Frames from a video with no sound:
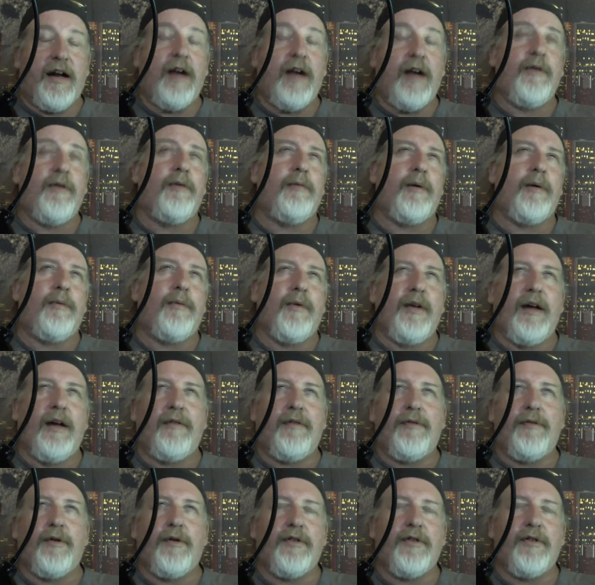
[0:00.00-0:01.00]
I remember when
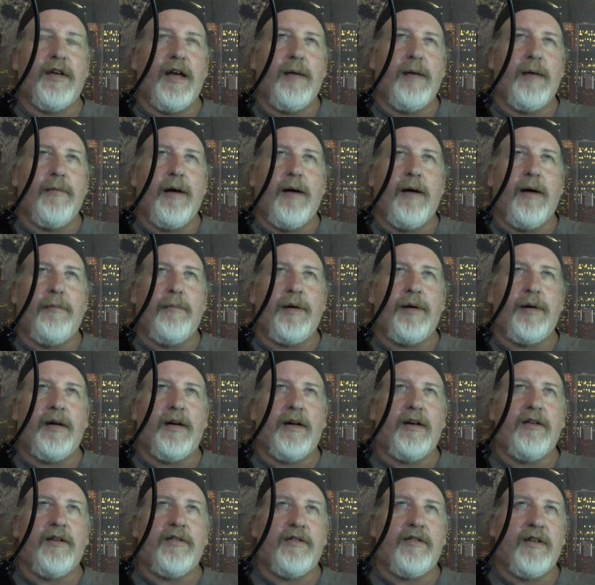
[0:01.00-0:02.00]
that first came out,
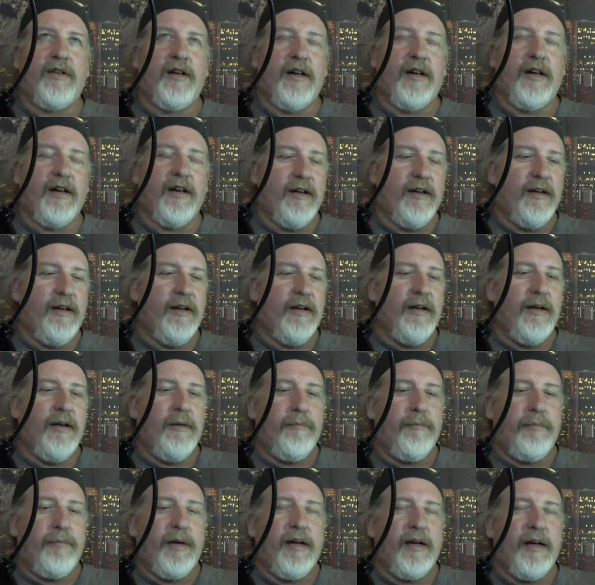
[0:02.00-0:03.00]
Pigs
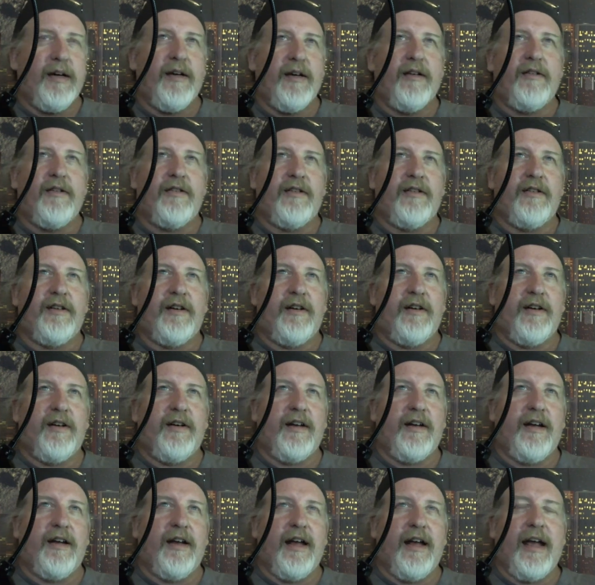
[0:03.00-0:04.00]

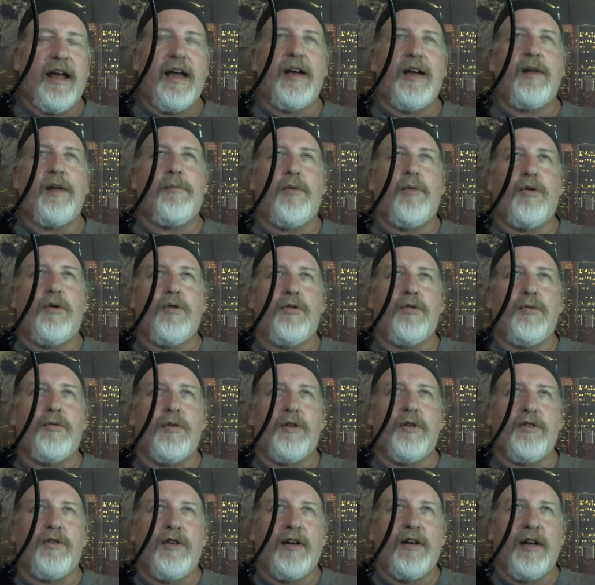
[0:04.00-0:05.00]
and Animals
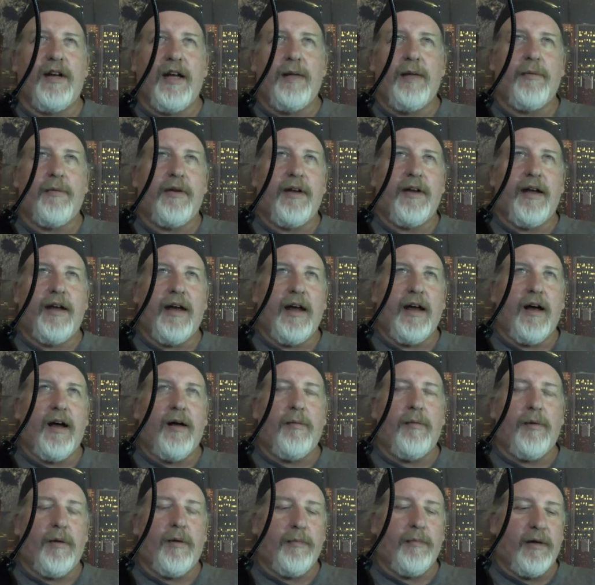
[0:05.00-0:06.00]
was the name of the
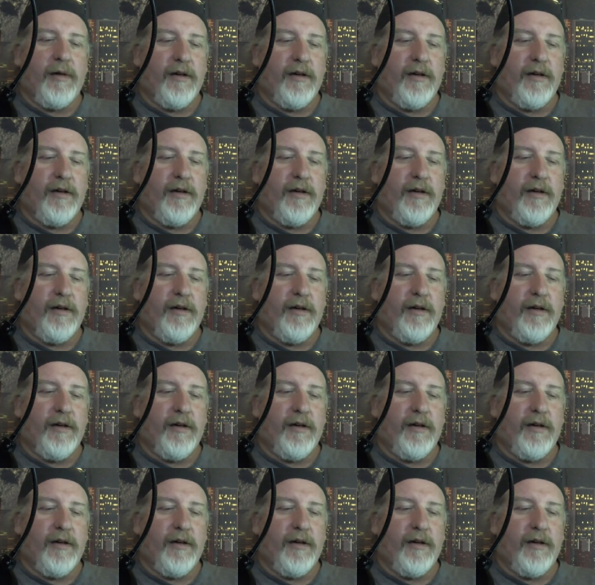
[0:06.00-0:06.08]
album,